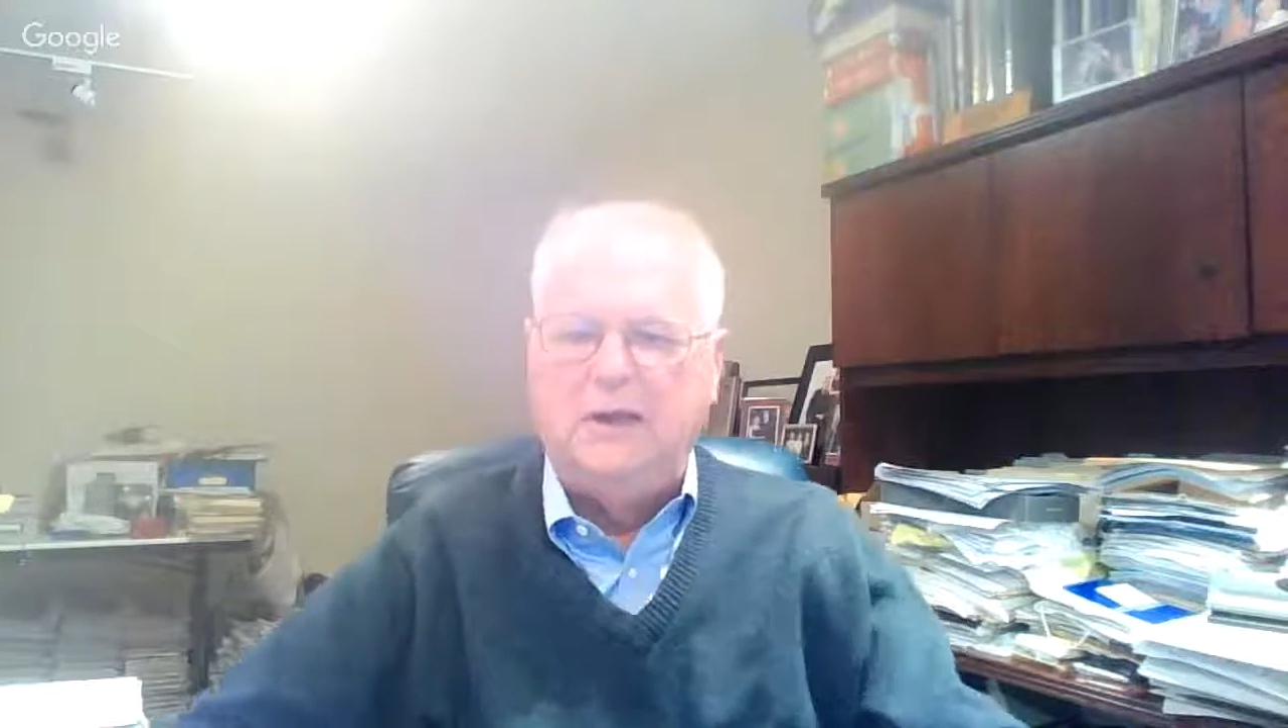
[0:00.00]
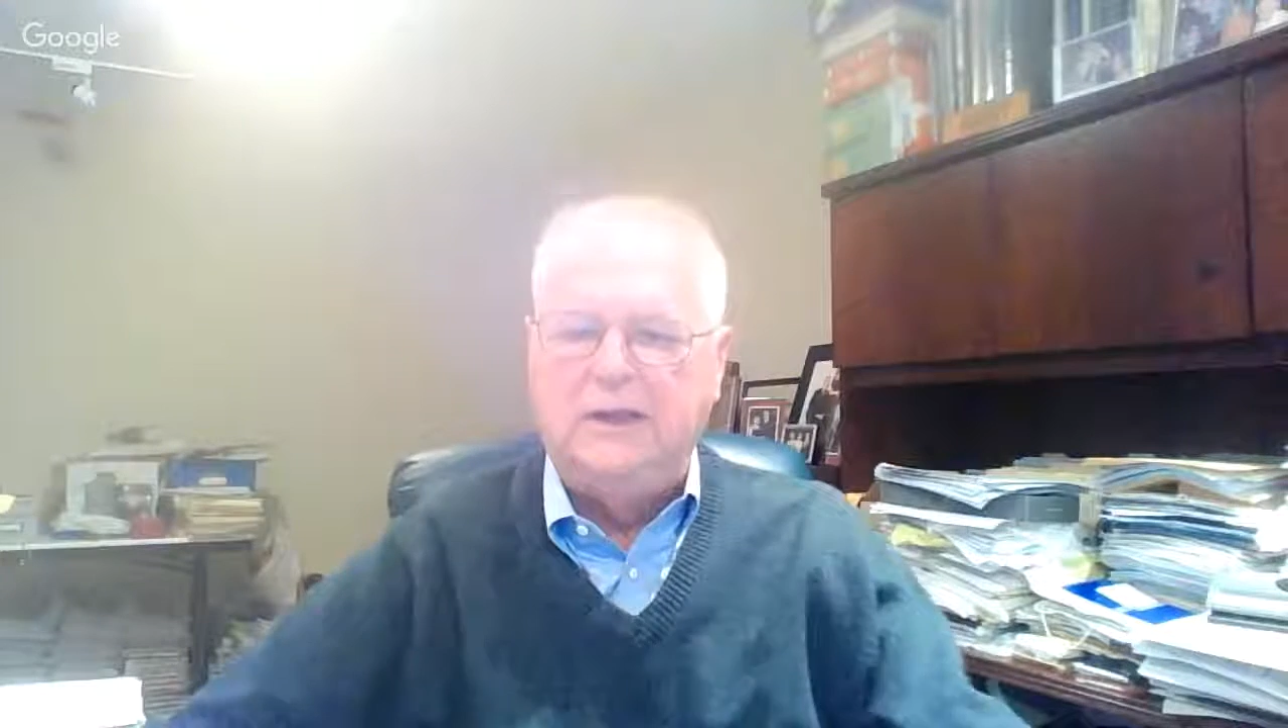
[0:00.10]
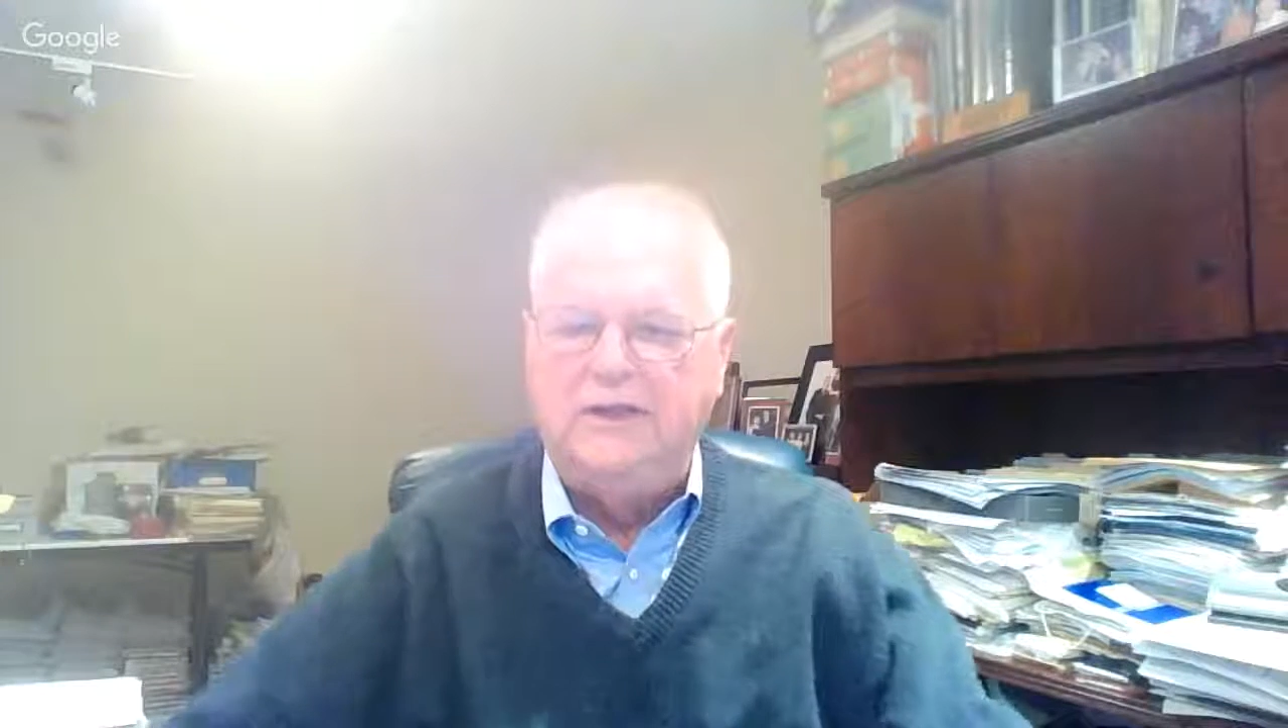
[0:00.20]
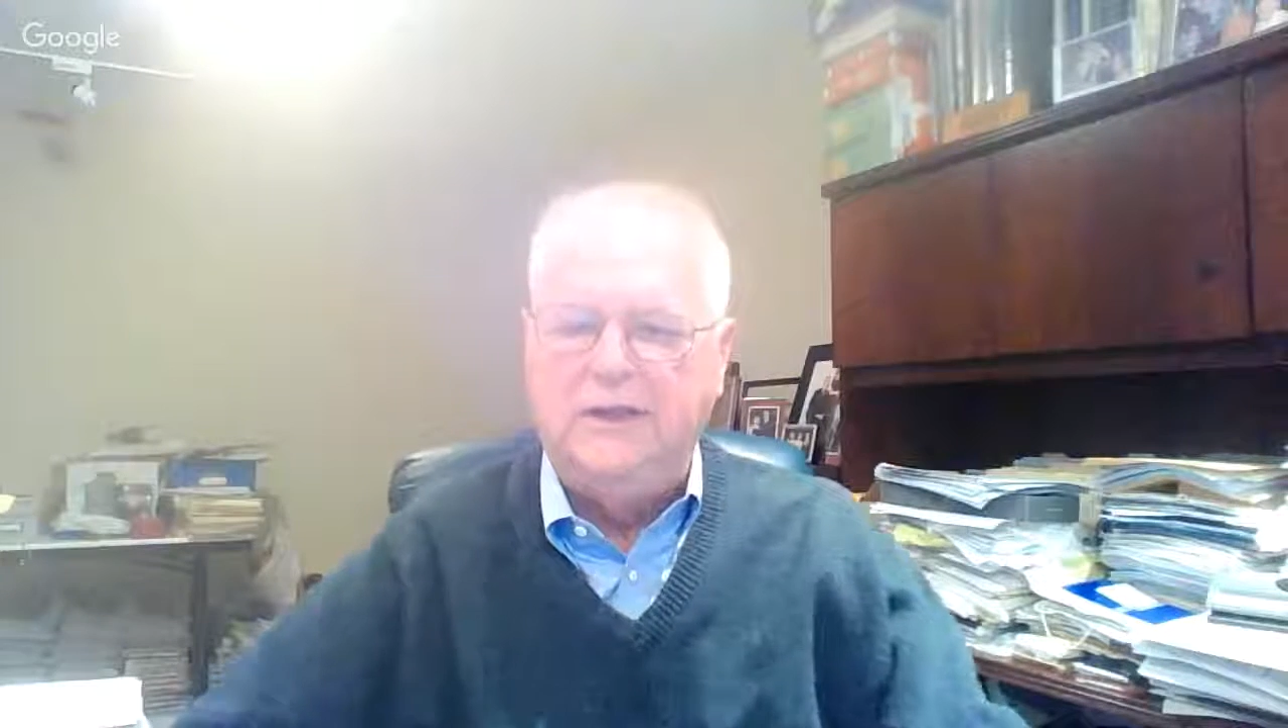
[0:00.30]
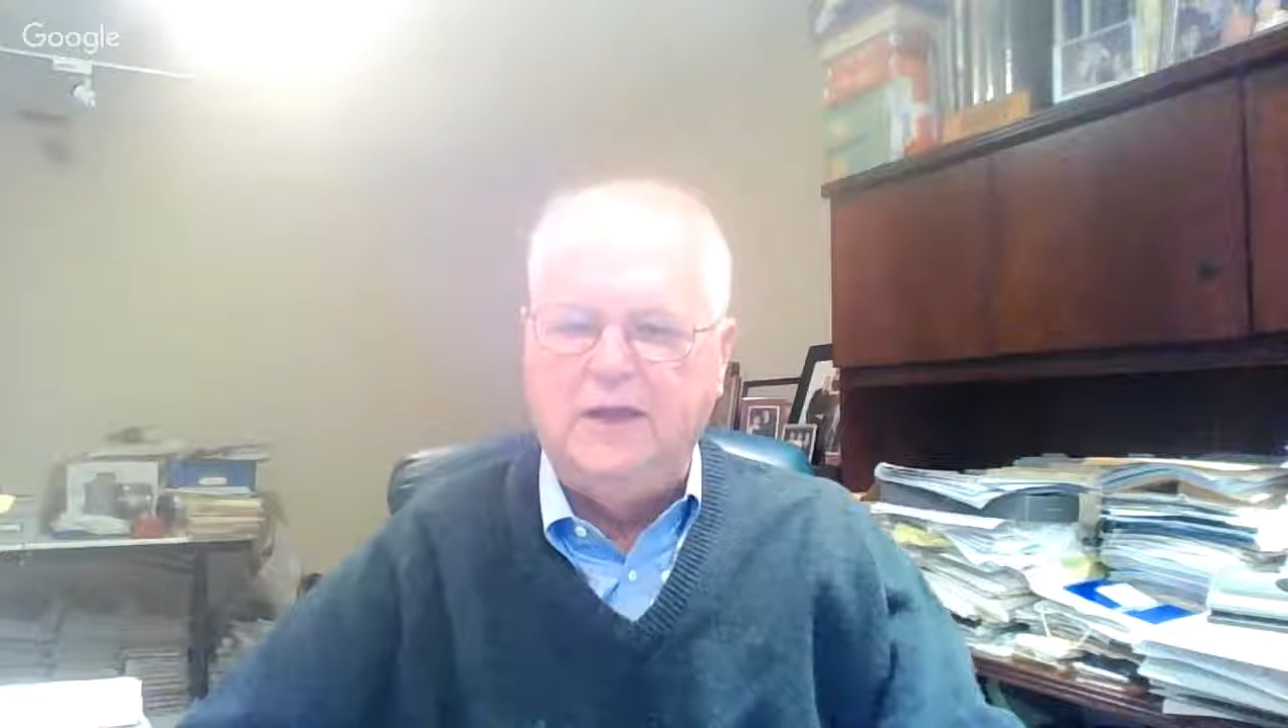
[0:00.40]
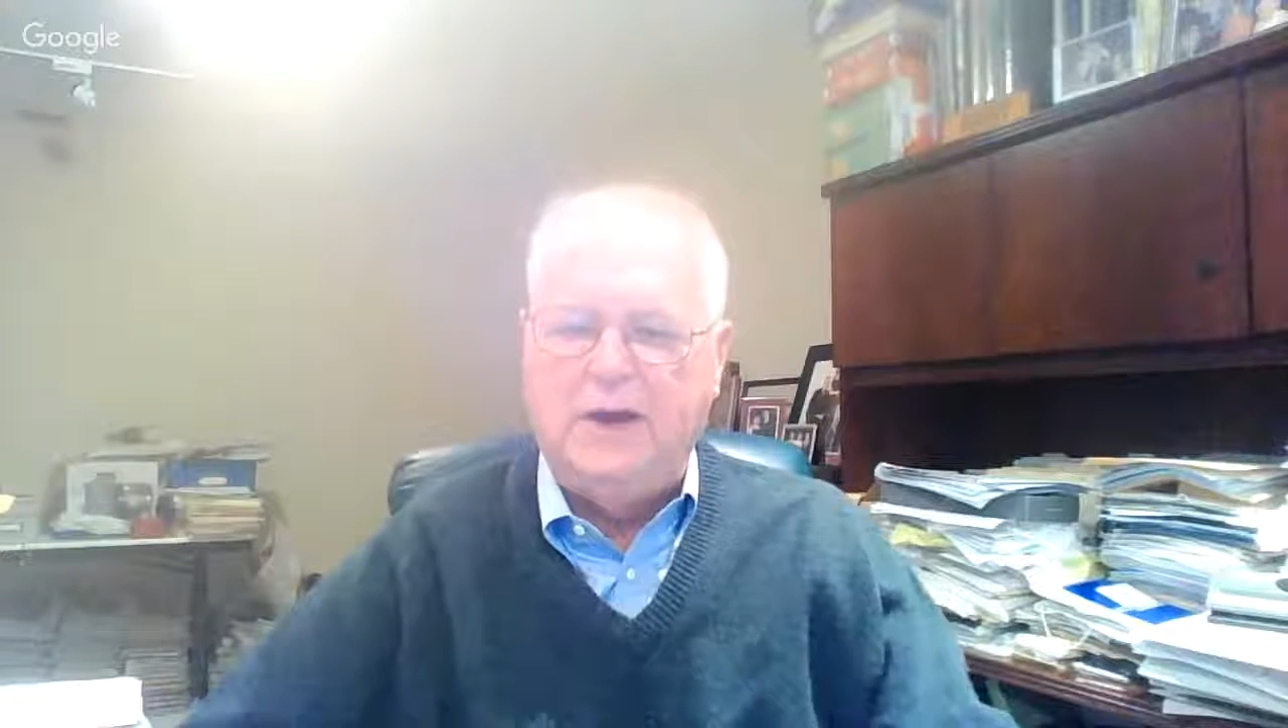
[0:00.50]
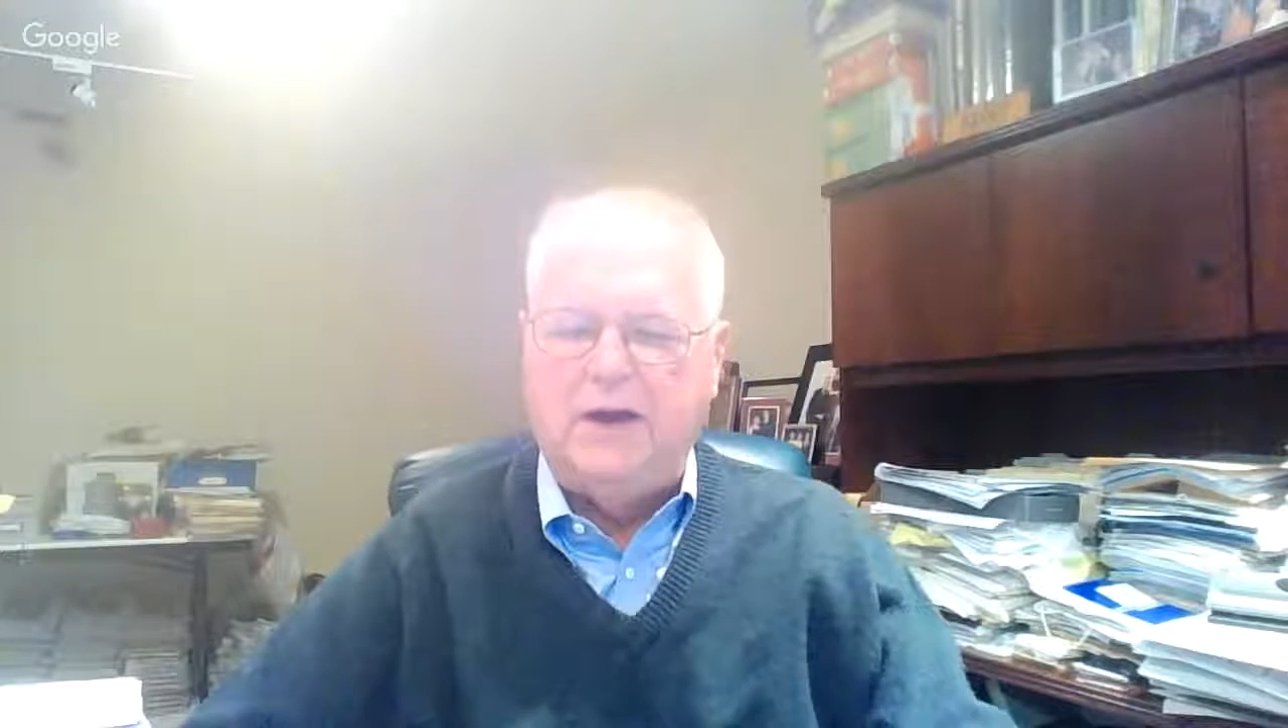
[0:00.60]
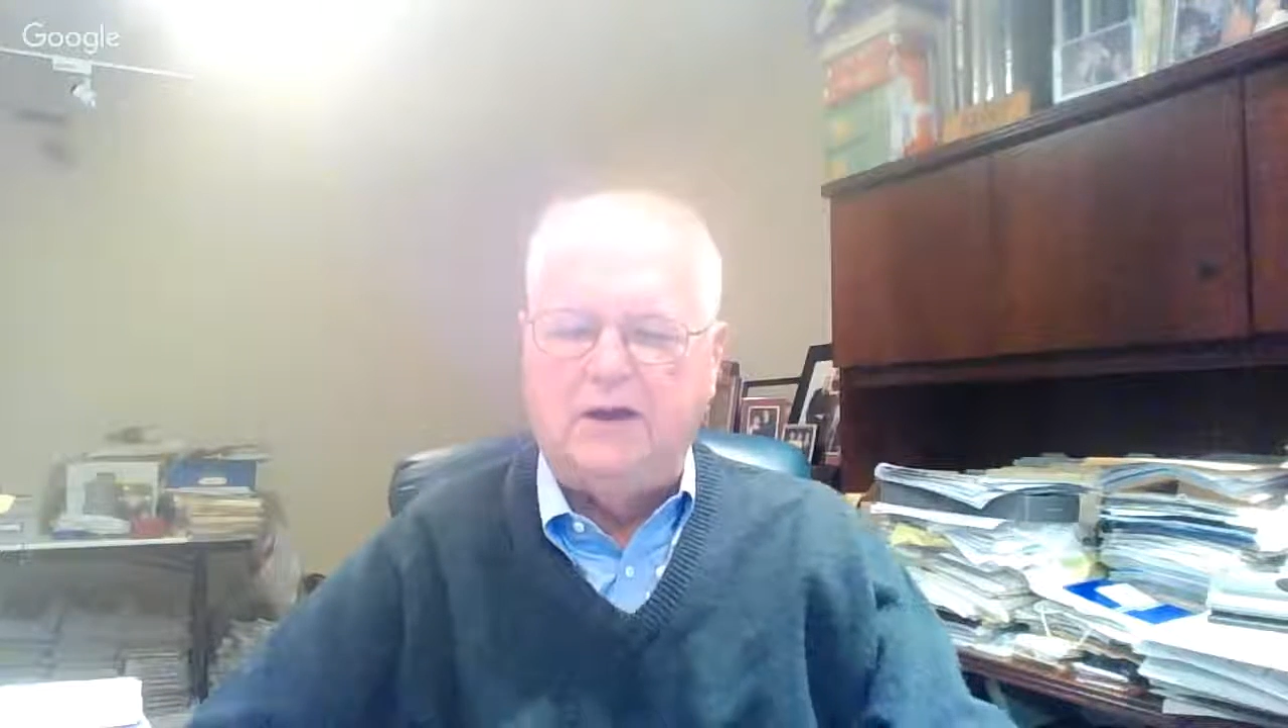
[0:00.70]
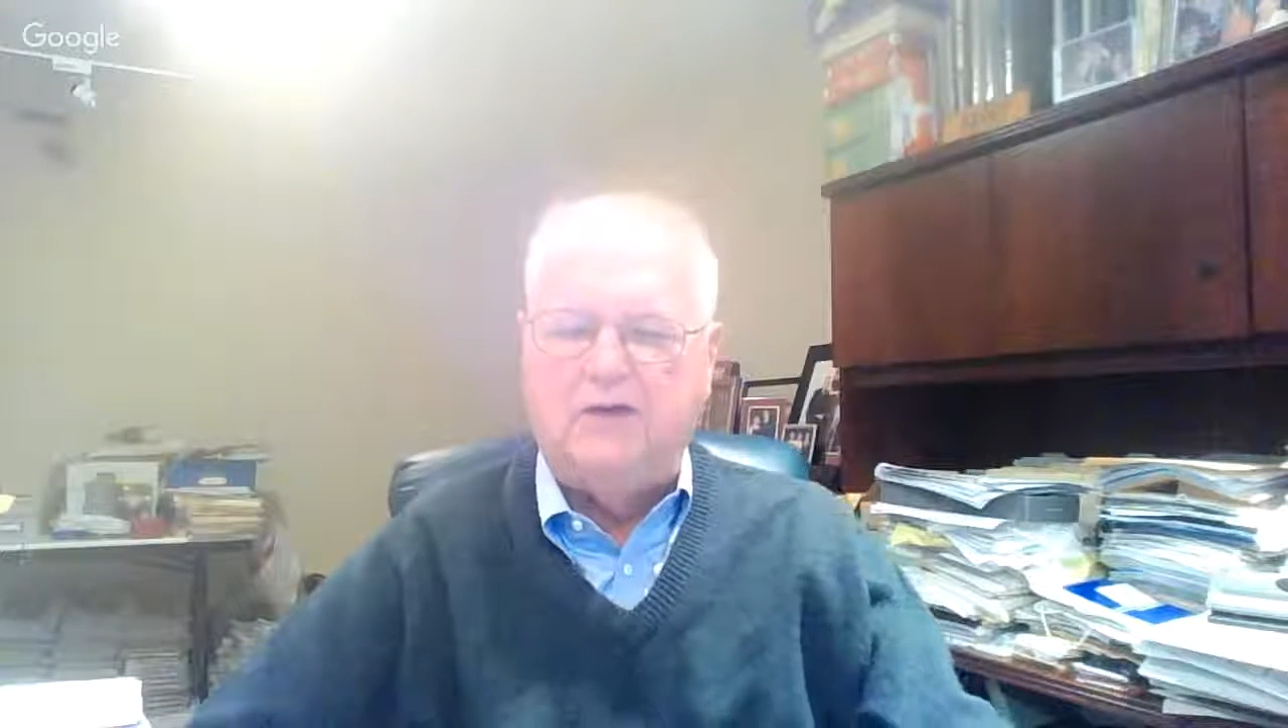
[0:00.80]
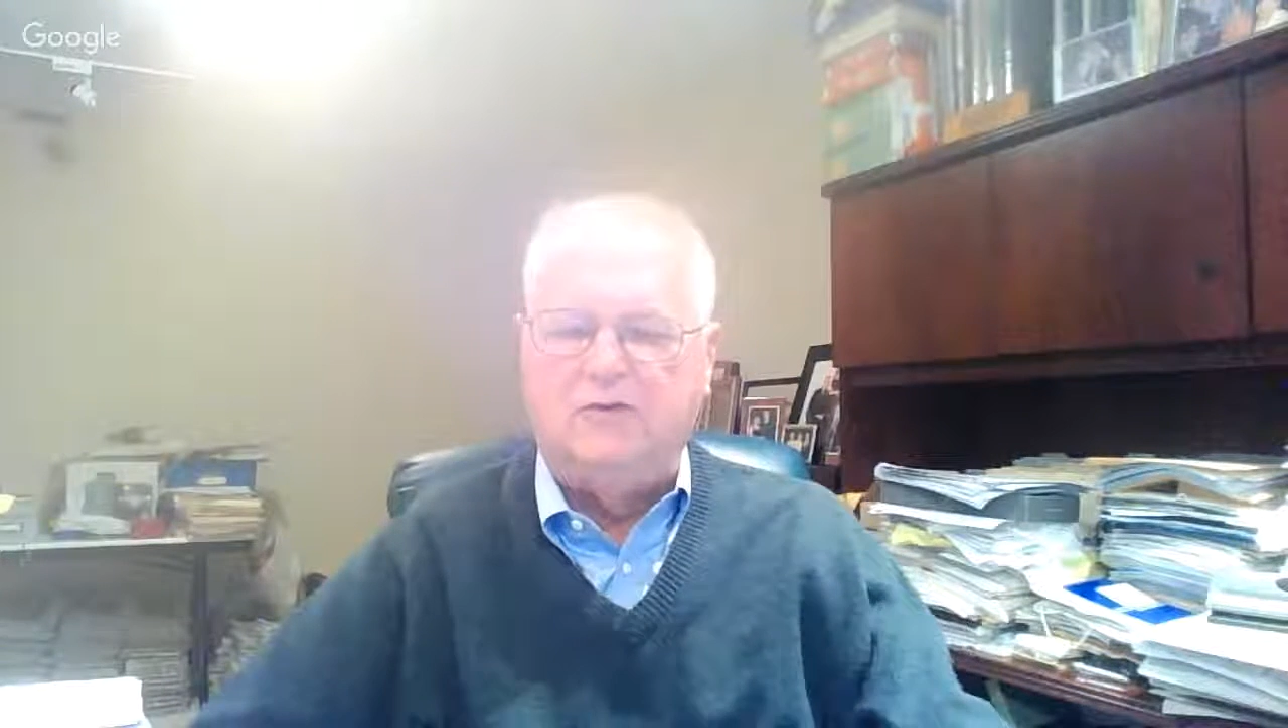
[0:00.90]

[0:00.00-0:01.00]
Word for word: thing about it is,